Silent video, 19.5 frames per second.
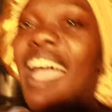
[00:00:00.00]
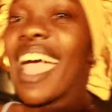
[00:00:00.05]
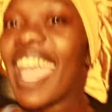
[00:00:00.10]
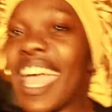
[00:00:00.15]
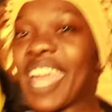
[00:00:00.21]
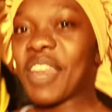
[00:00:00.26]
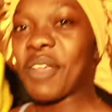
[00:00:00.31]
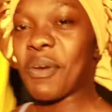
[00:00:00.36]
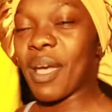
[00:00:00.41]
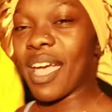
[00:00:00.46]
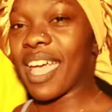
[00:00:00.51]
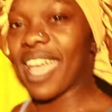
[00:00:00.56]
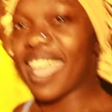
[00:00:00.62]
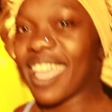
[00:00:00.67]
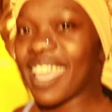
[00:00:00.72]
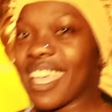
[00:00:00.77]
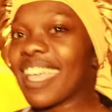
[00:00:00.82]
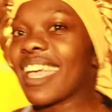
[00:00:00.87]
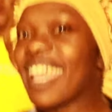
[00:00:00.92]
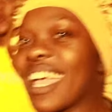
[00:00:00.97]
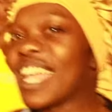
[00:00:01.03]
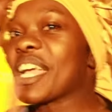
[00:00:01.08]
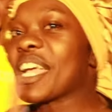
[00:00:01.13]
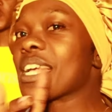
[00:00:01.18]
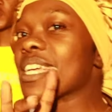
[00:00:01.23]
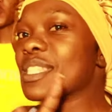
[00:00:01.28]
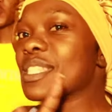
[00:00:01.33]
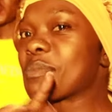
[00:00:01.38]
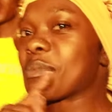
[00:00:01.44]
anyway,
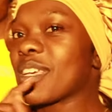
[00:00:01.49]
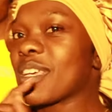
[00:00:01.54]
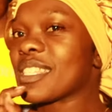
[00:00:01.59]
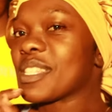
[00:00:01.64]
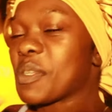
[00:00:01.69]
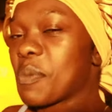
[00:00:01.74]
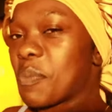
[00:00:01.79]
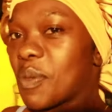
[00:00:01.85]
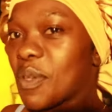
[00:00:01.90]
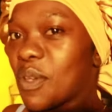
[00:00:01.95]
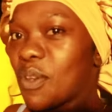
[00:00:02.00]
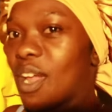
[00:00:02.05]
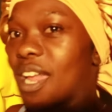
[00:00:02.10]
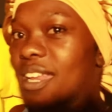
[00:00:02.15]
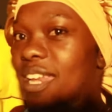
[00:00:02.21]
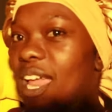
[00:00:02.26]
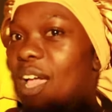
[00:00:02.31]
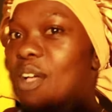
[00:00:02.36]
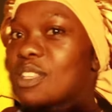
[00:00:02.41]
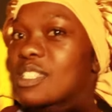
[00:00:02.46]
it's me and Simpy right now.